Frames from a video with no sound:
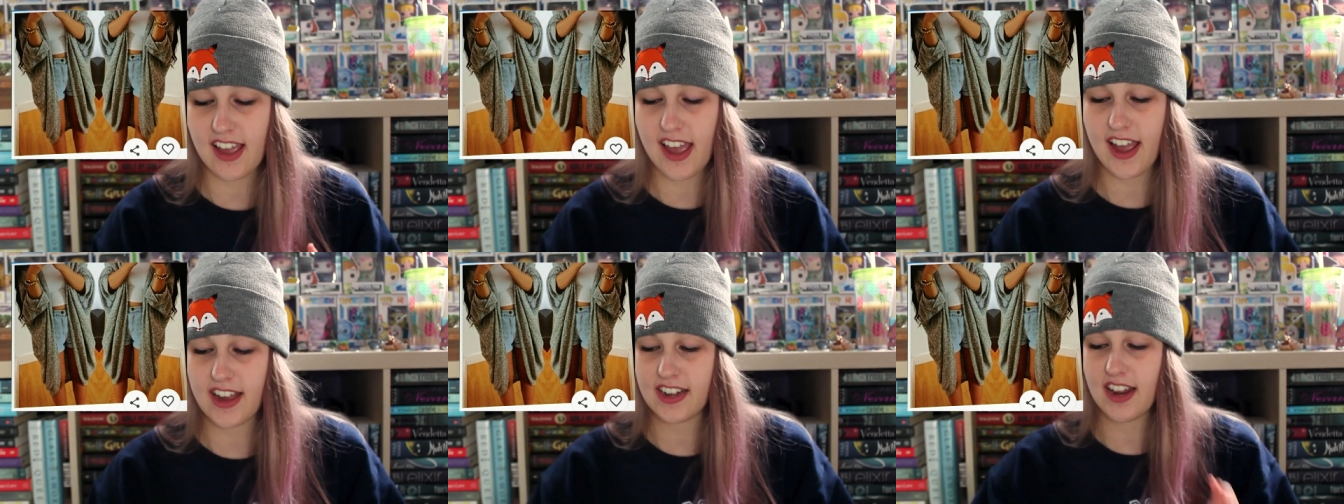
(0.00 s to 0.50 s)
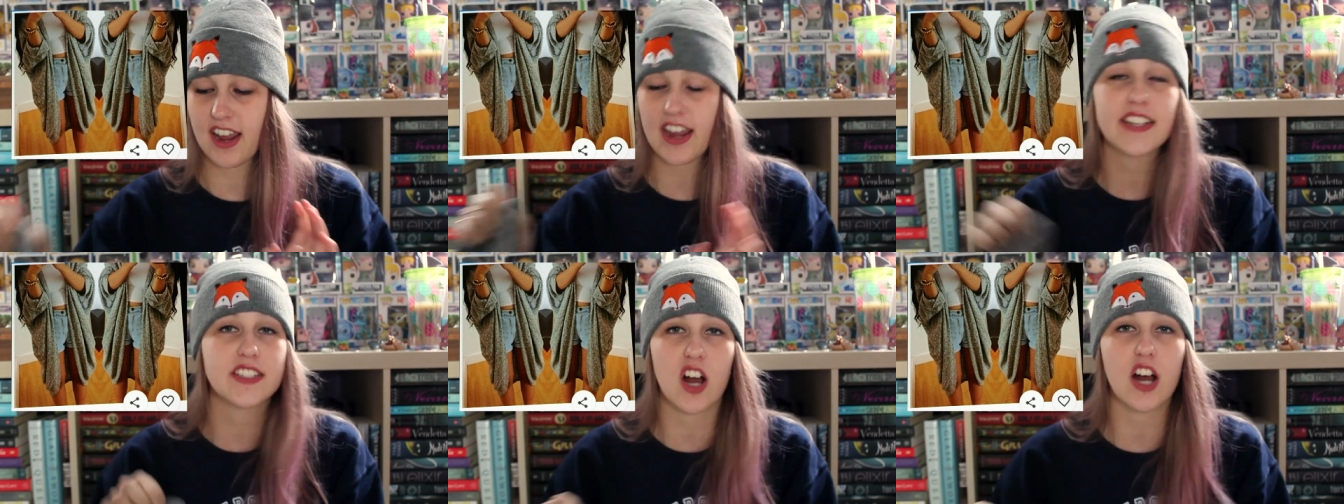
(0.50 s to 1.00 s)
and
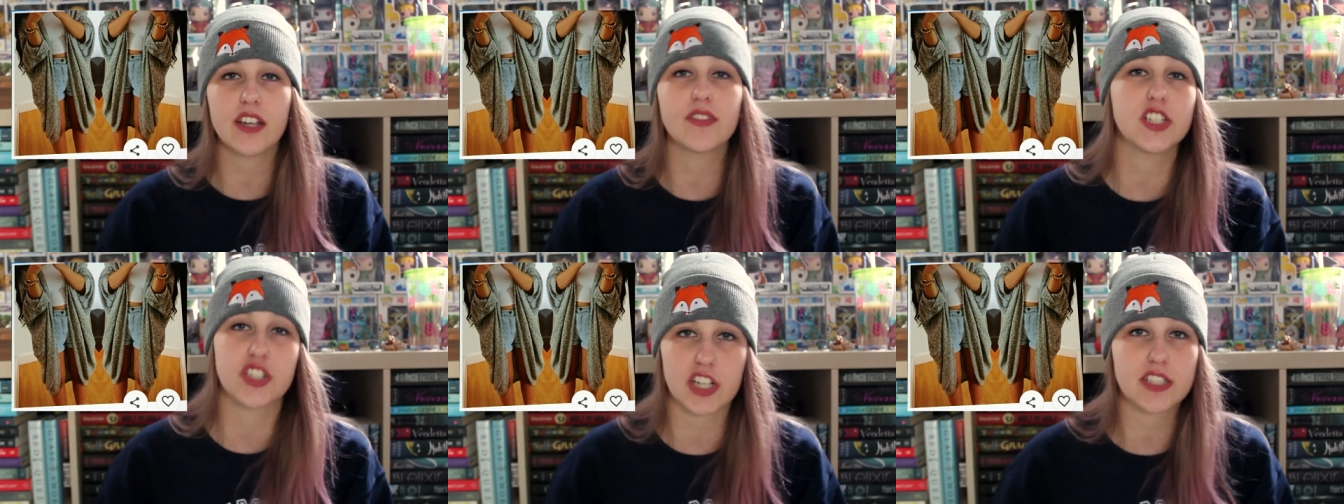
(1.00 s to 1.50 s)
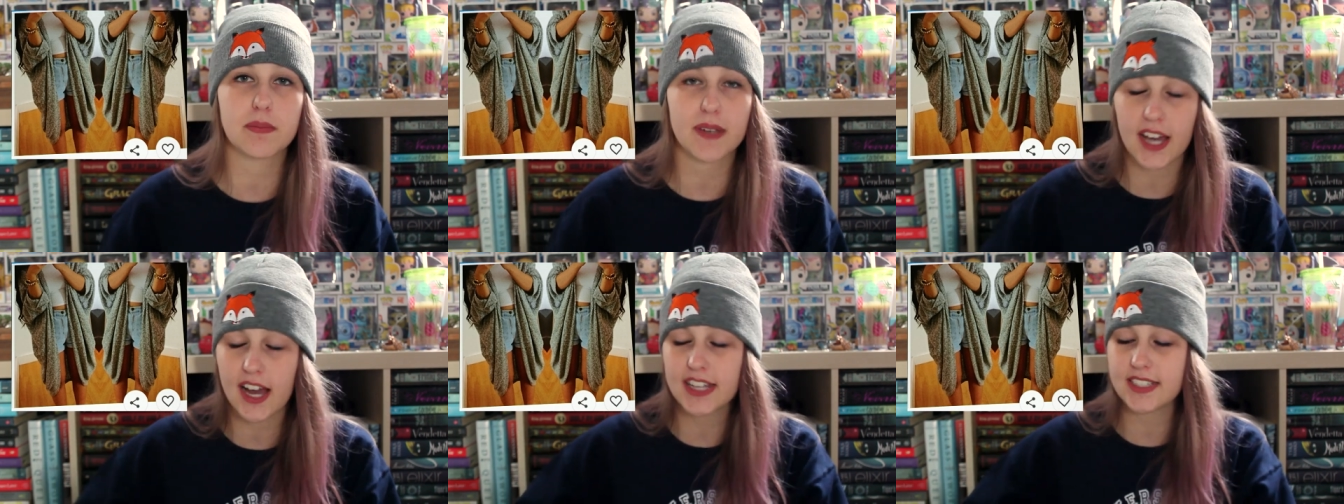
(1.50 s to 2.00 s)
it's not even just
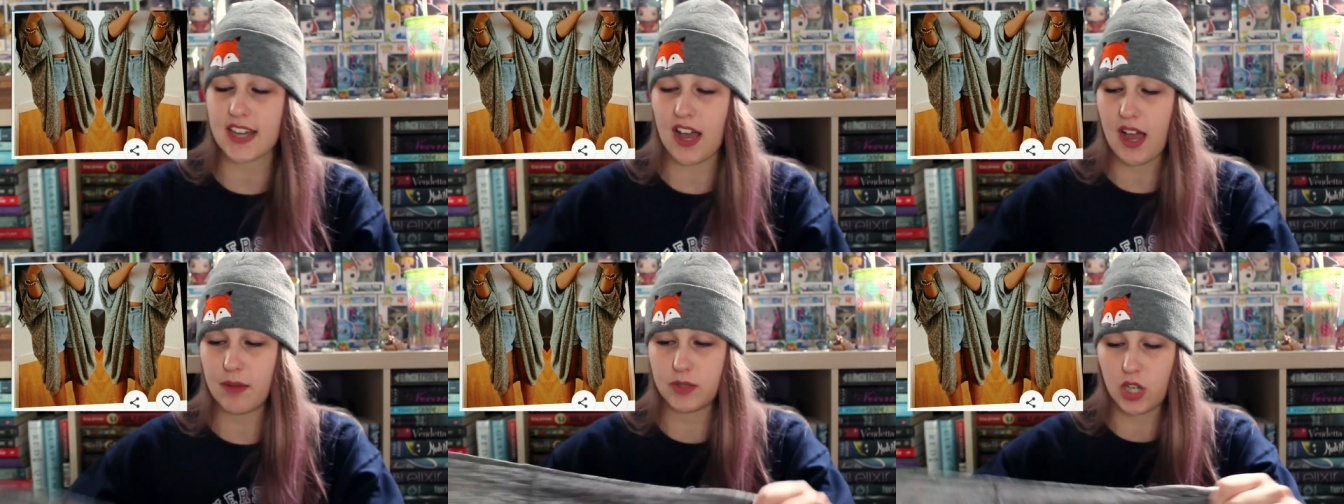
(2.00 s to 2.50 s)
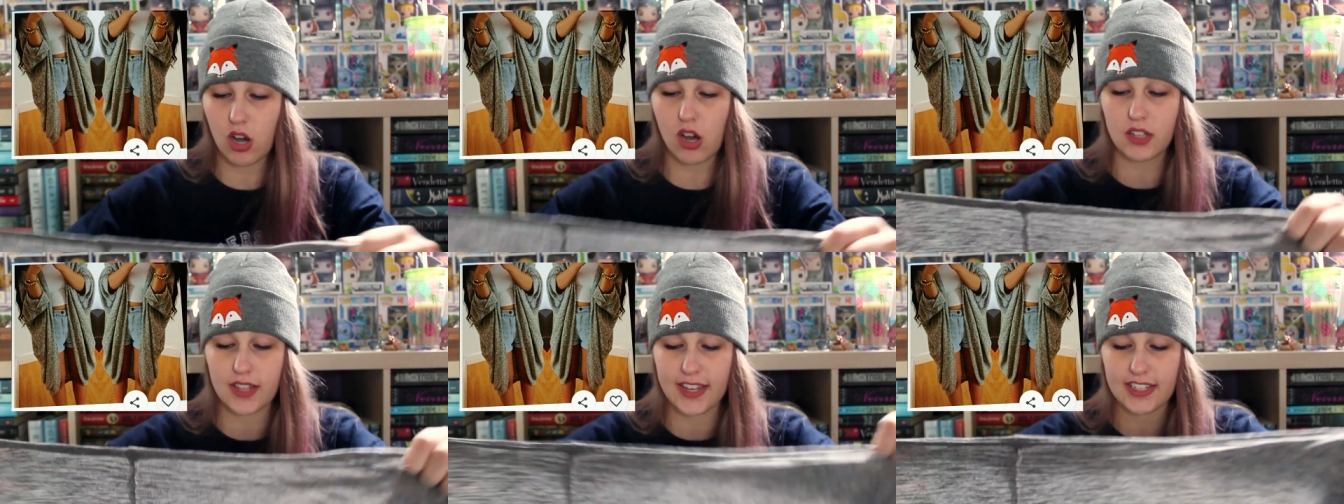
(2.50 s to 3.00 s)
because I'm
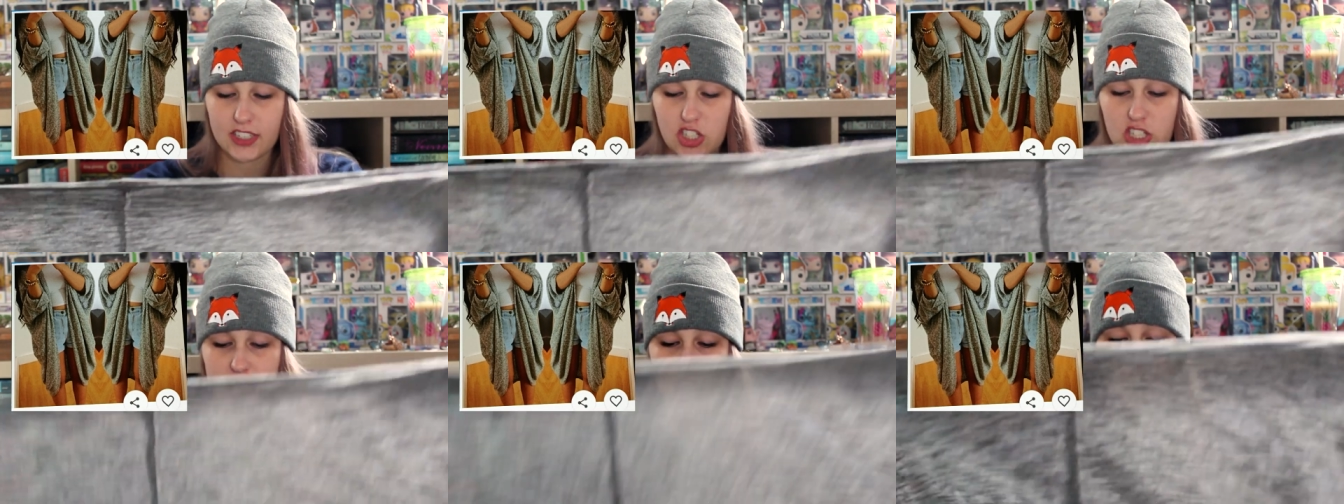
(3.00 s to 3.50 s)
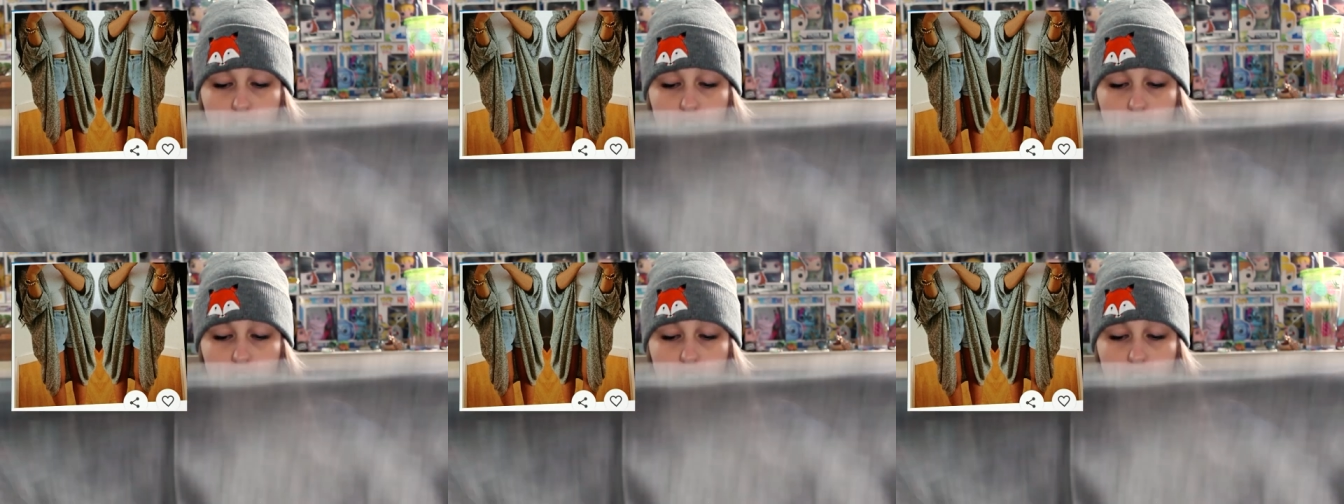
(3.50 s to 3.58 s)
tall, like it's just